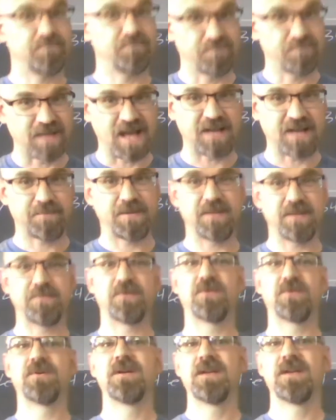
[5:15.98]
black
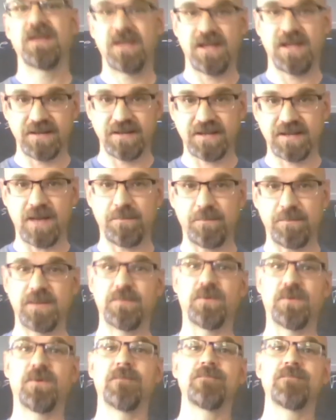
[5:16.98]
people, handicapped
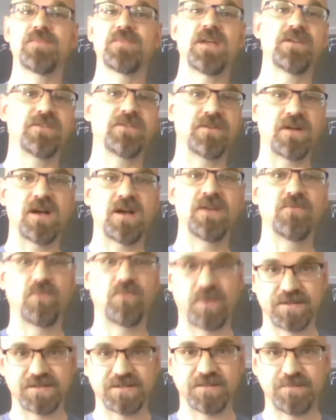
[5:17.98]
people, other
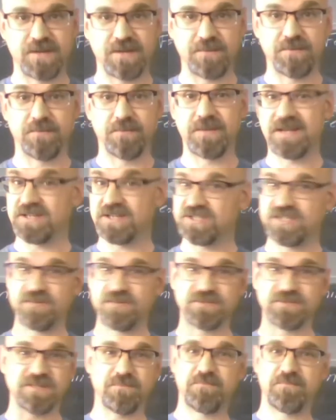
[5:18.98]
unwanted people, because she
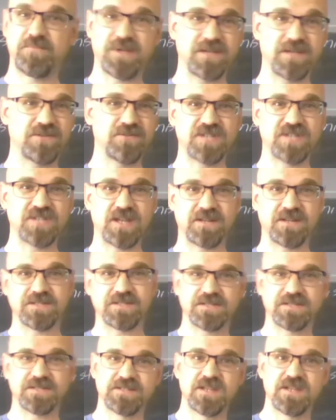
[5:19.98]
was a big
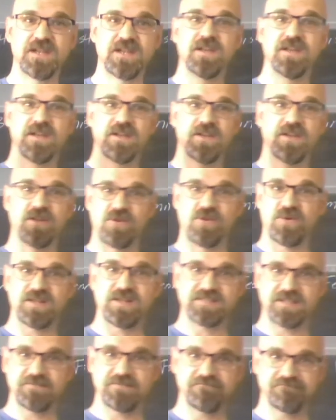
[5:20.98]
eugenicist. Who
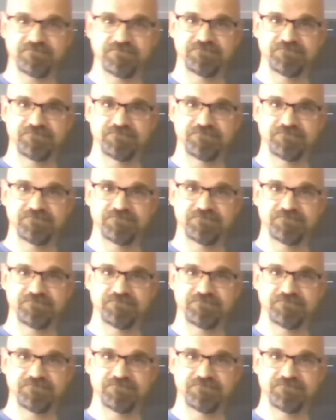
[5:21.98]
was it?